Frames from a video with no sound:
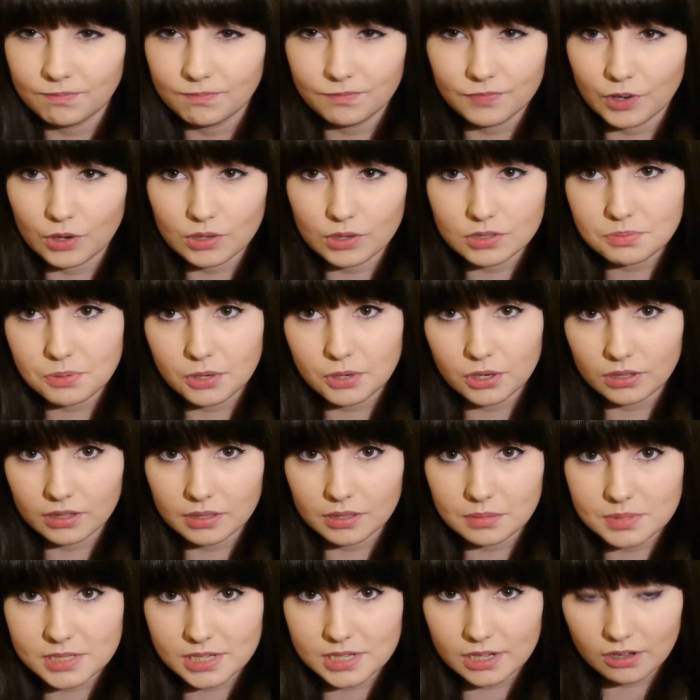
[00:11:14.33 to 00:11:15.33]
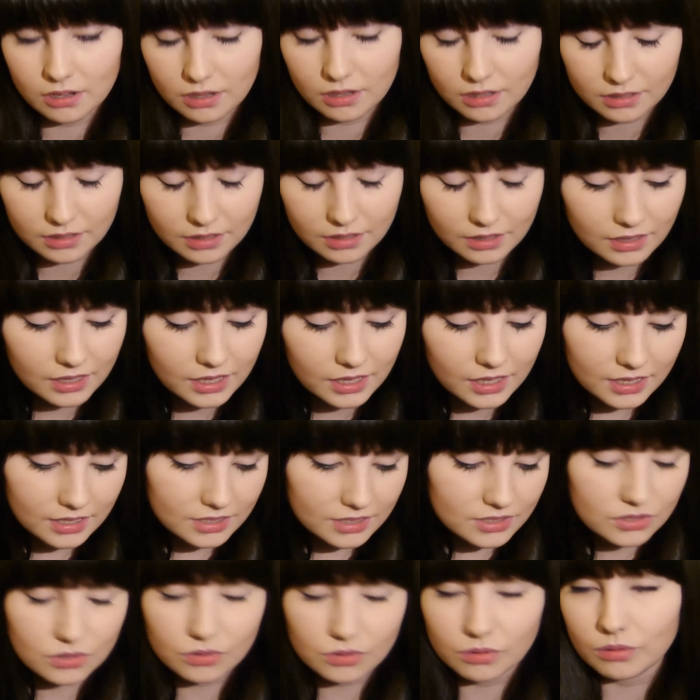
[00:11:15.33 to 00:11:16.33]
forgot to put your lipstick on,
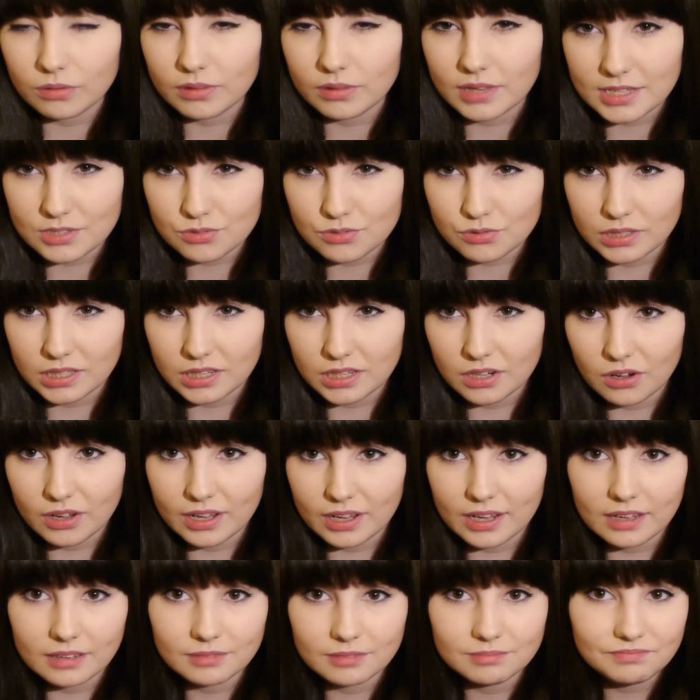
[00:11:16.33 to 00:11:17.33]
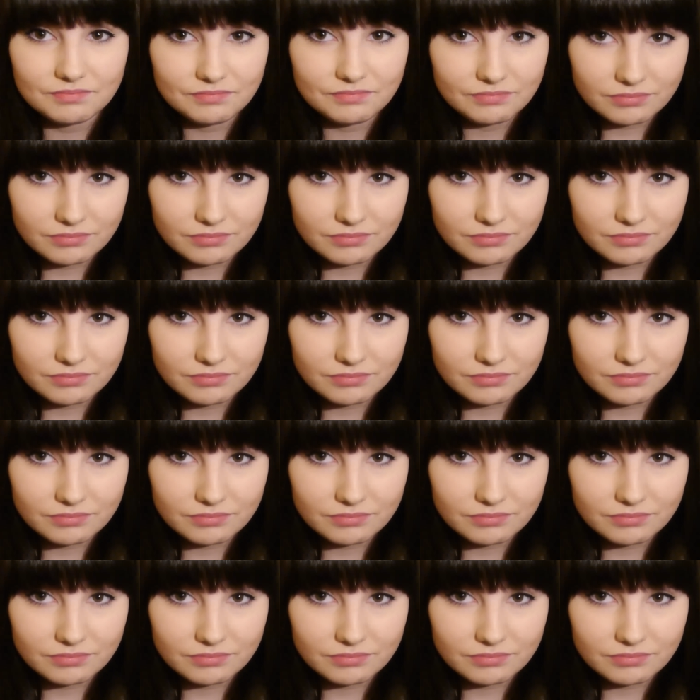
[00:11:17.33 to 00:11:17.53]
so that's really annoying.